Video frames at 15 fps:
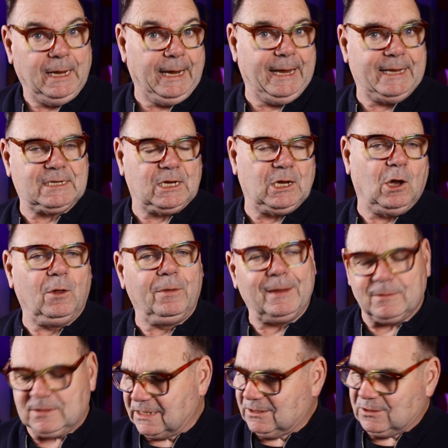it's gone.
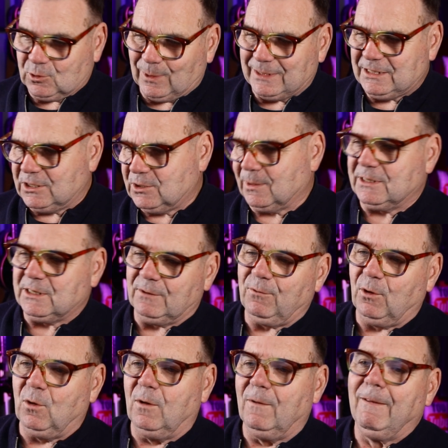It's in
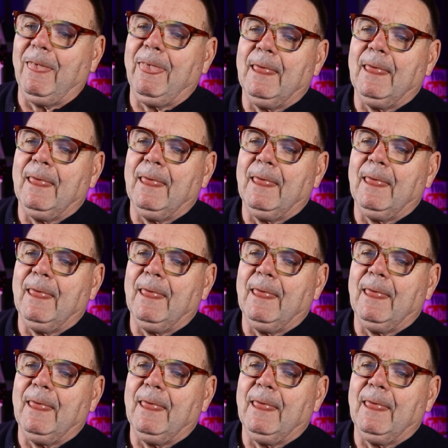2024.